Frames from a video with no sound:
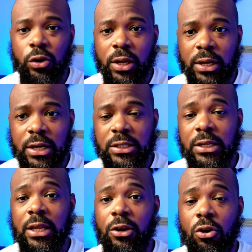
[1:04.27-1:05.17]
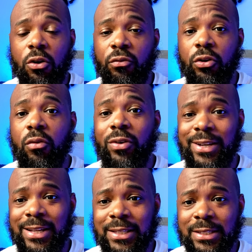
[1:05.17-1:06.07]
connection and offering
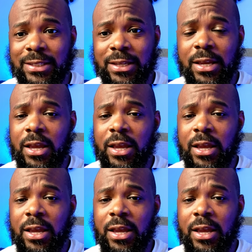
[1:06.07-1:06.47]
redundancy